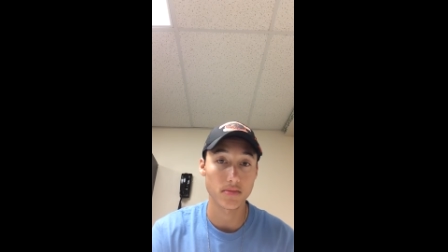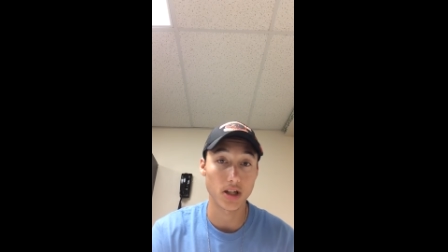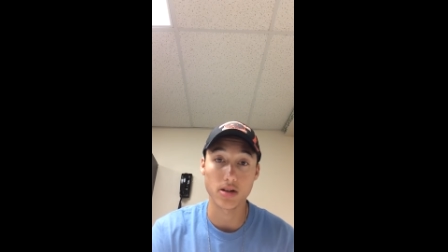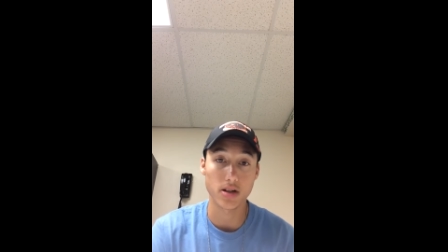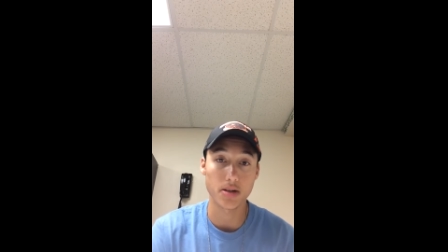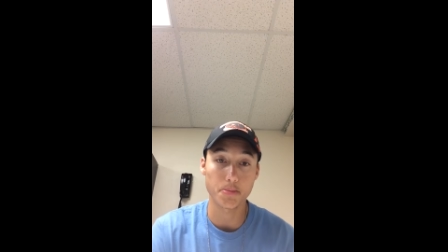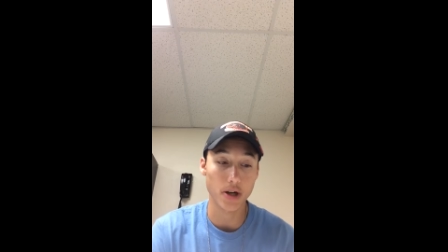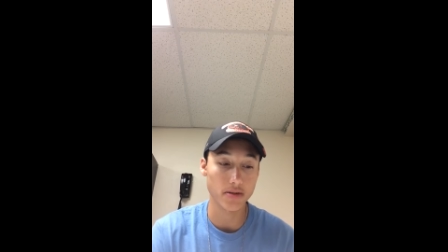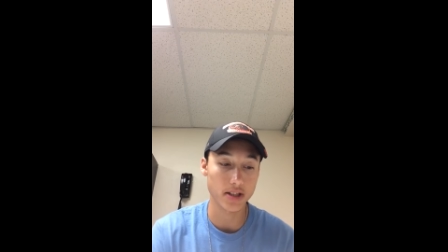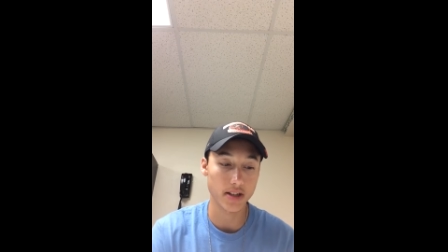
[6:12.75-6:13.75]
good
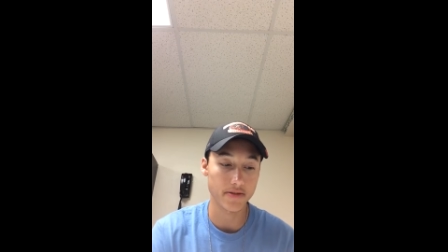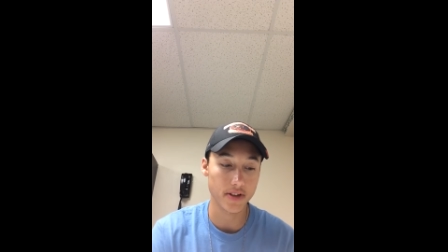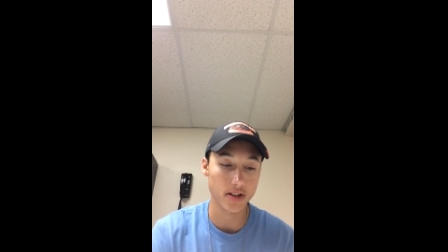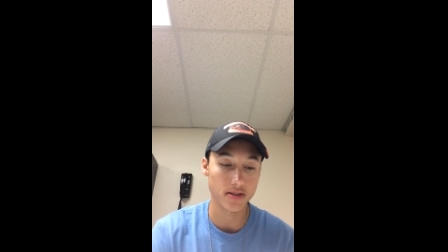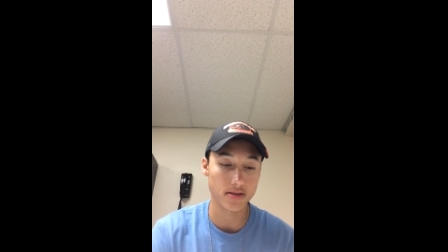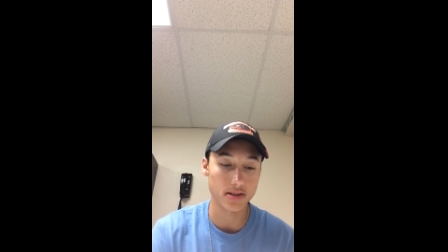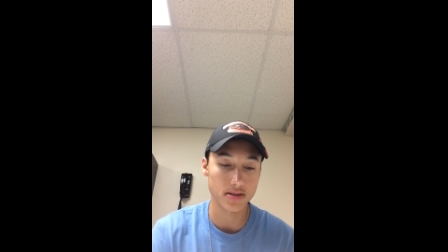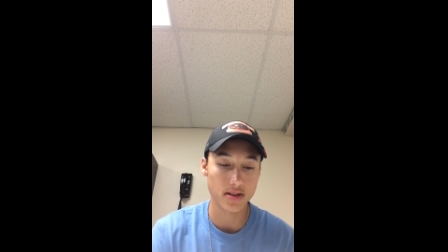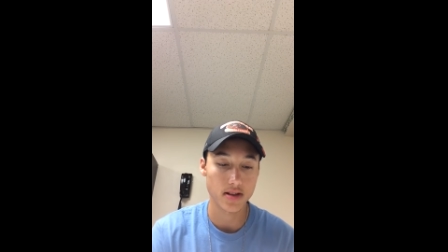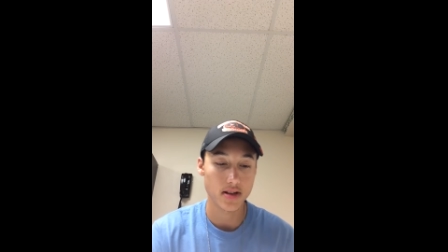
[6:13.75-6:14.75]
protein
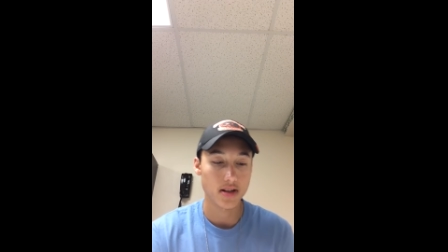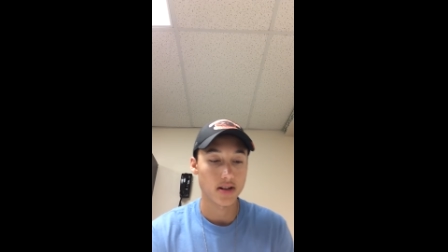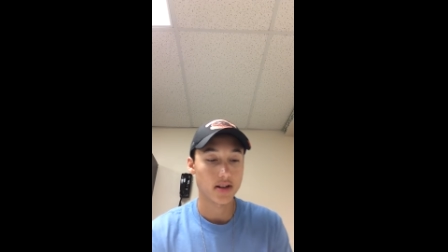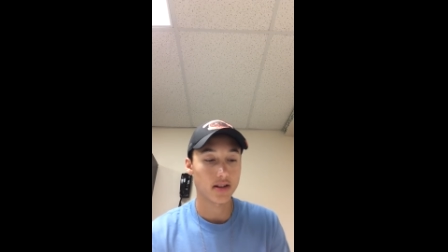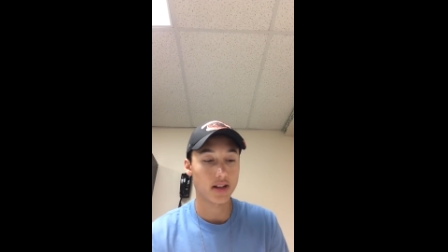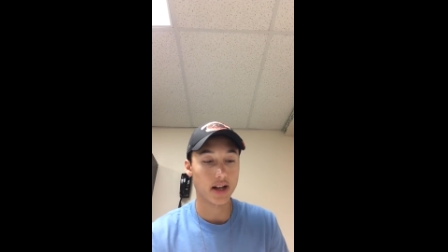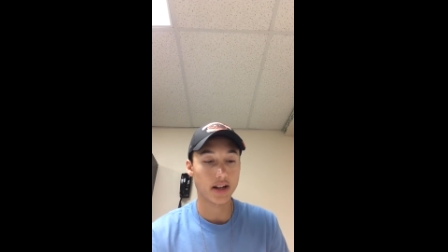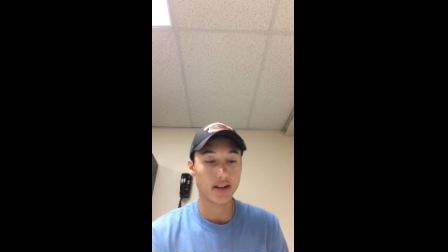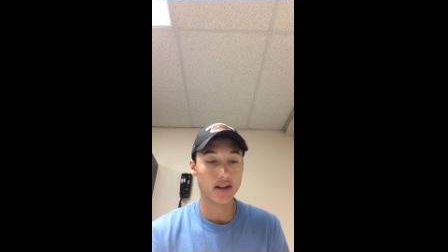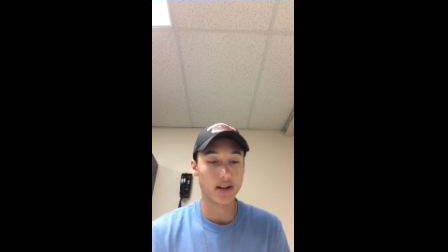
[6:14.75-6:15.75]
foods.
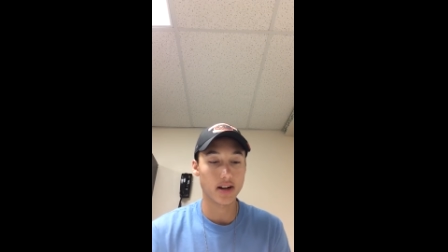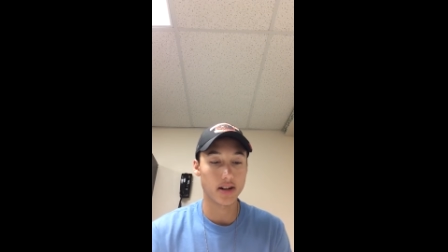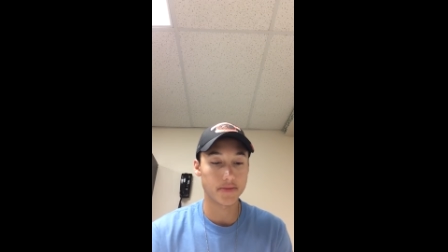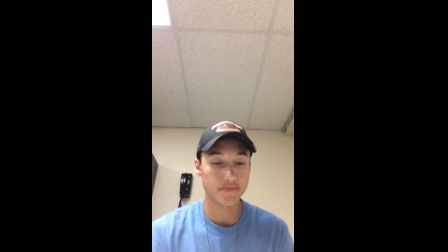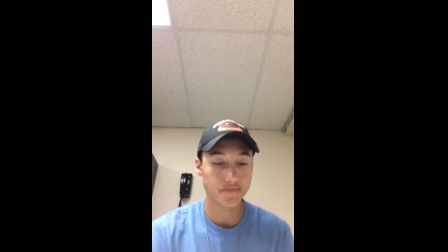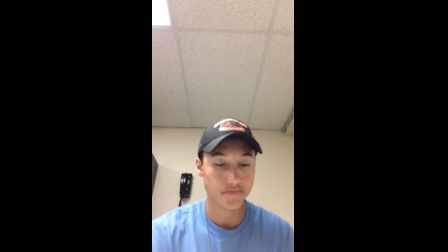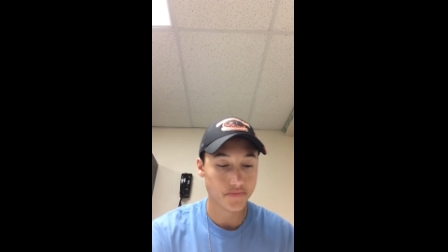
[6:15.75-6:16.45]
Like, canned